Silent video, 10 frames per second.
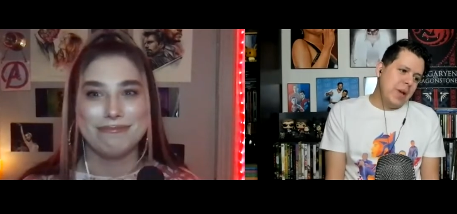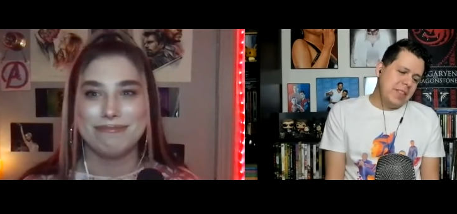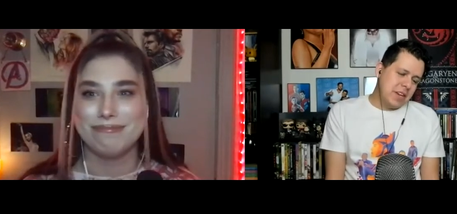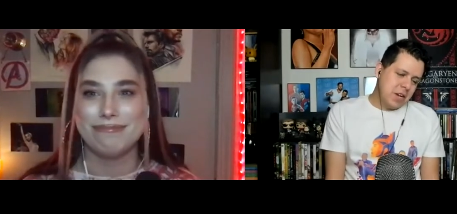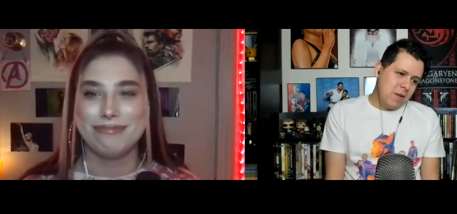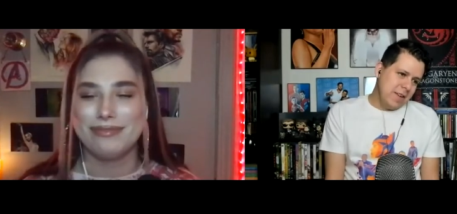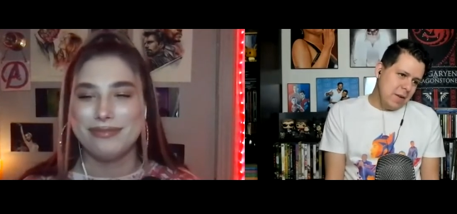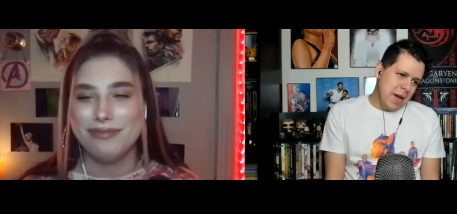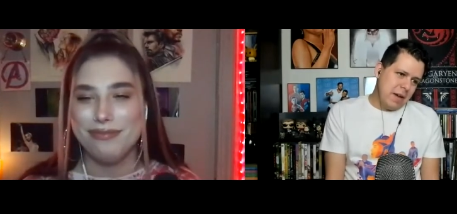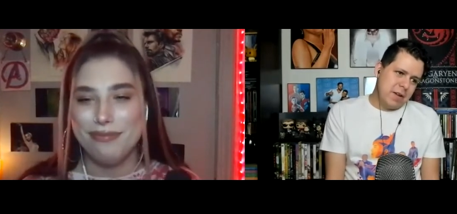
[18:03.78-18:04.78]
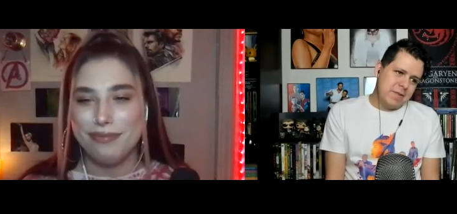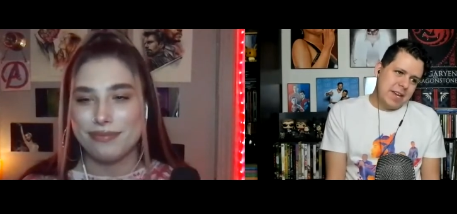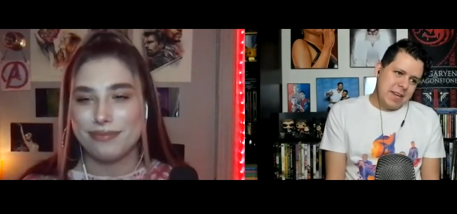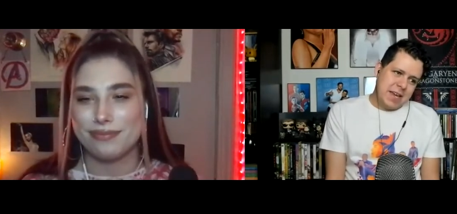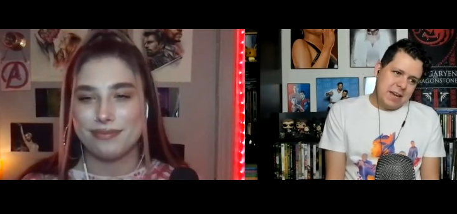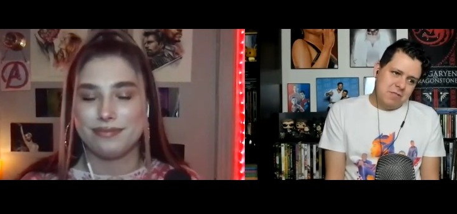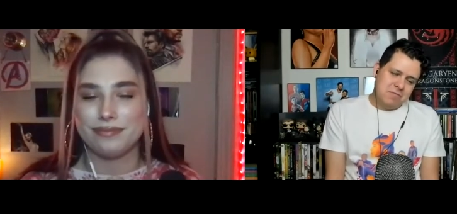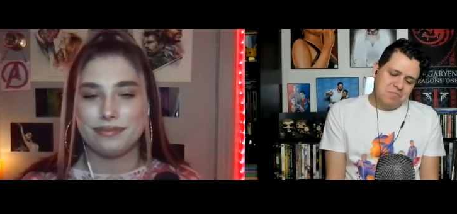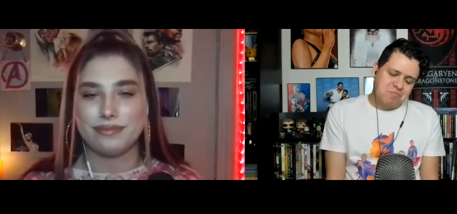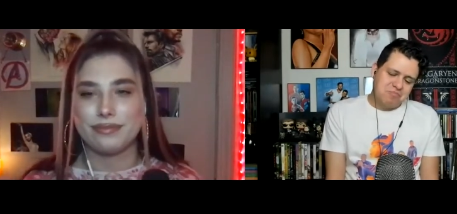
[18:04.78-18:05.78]
Speaker 1: way they're going about it right
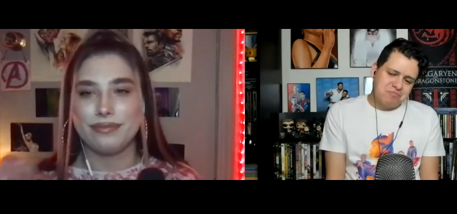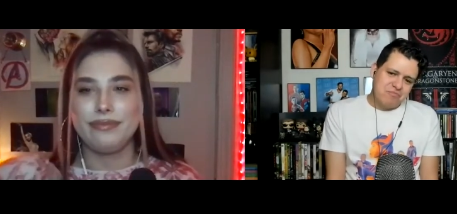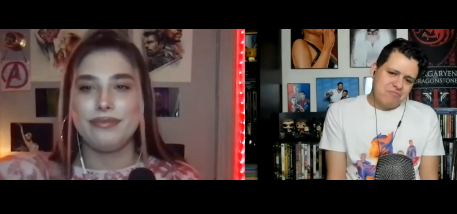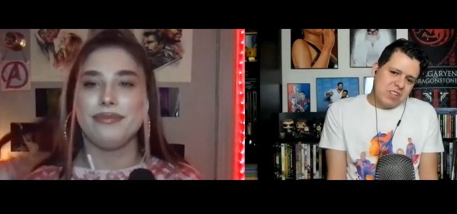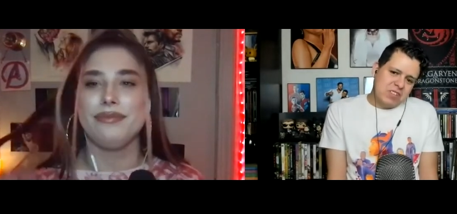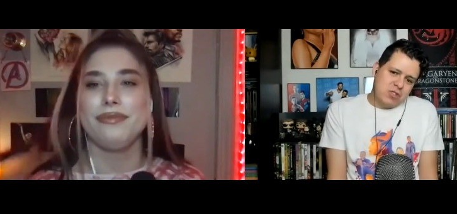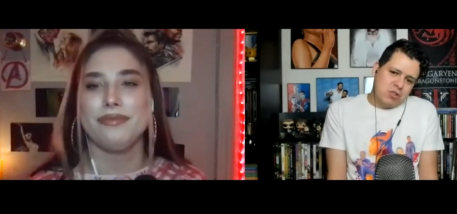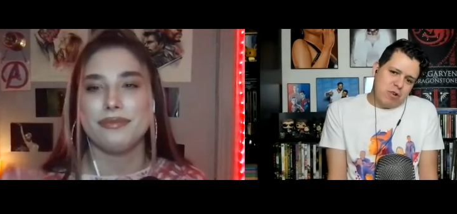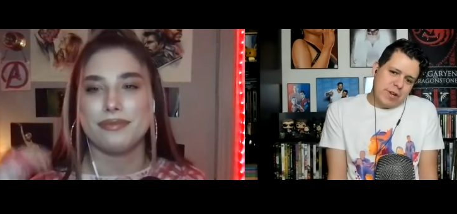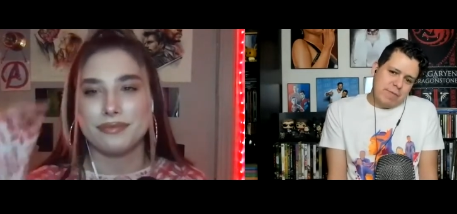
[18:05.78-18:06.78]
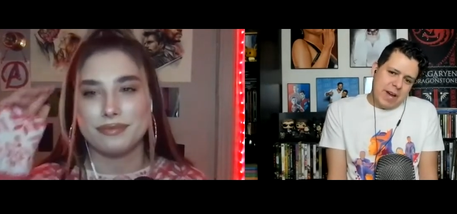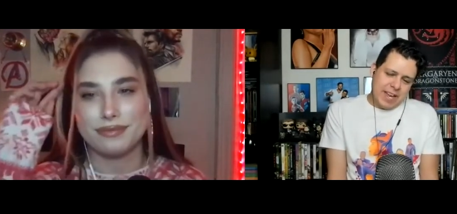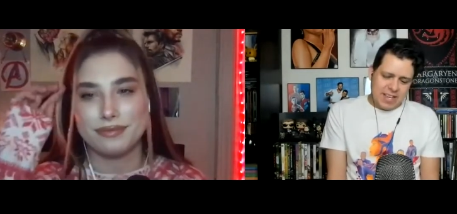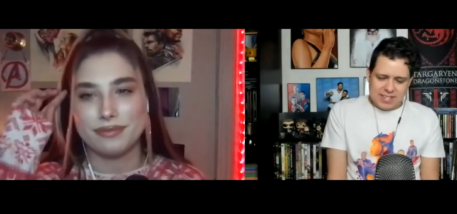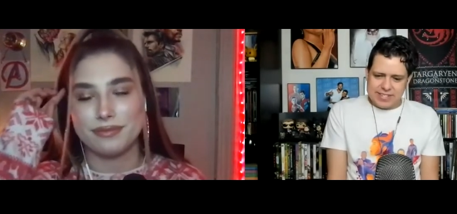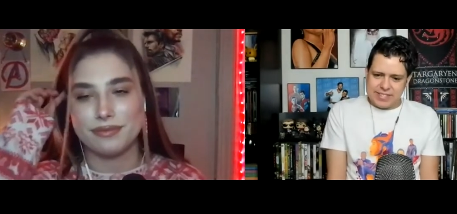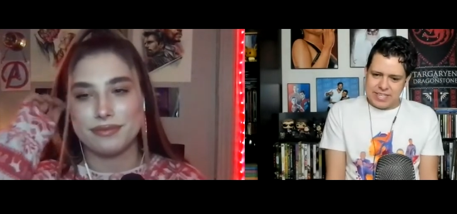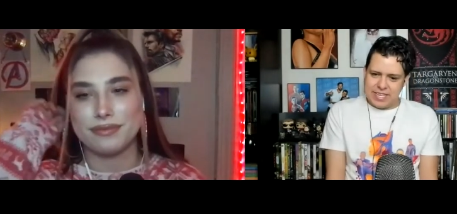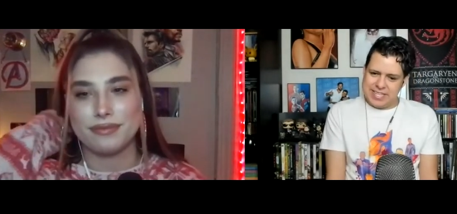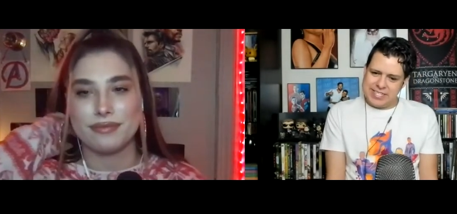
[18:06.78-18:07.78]
now, story wise,
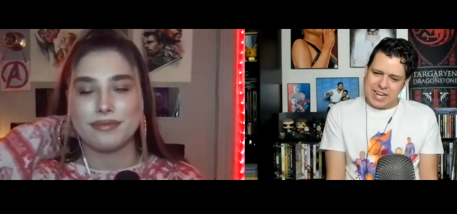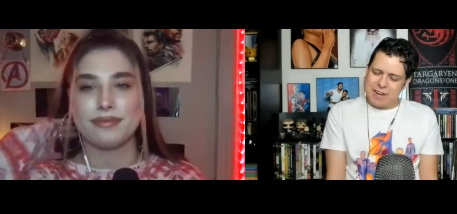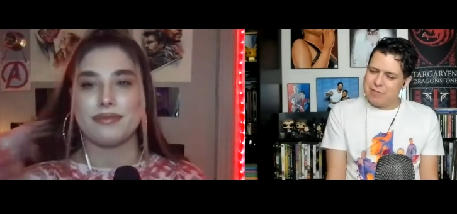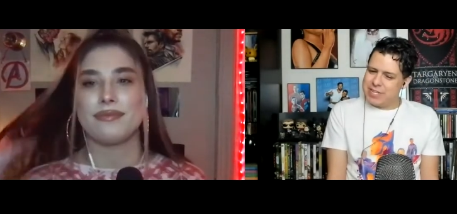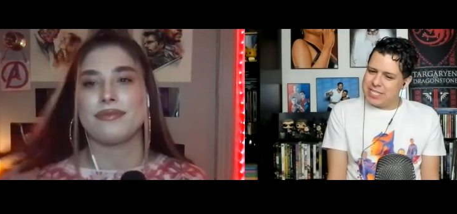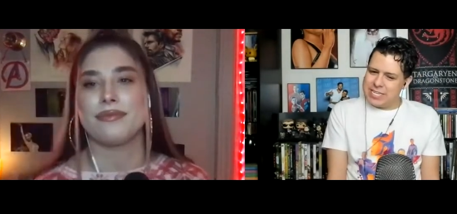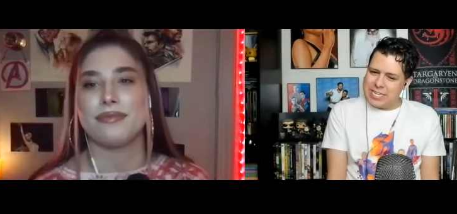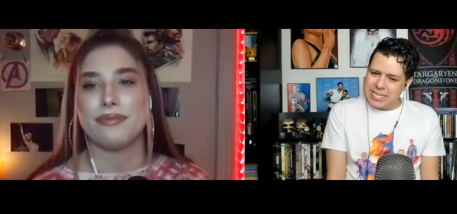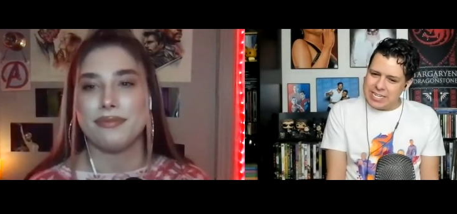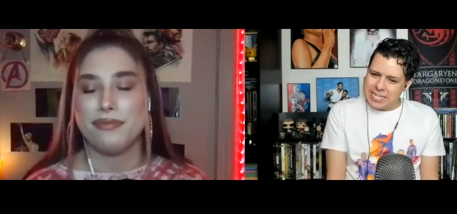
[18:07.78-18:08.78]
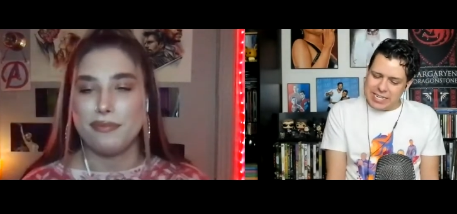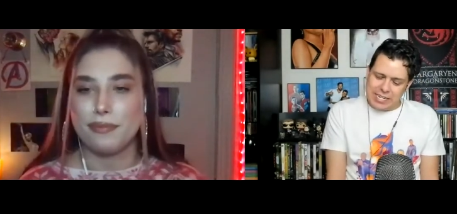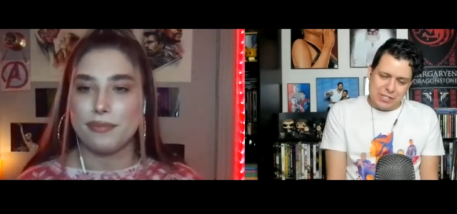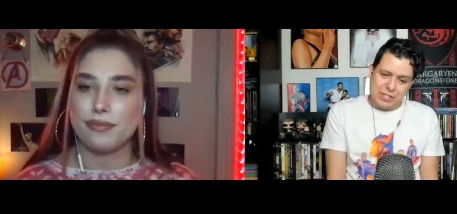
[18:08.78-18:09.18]
he's not really needed.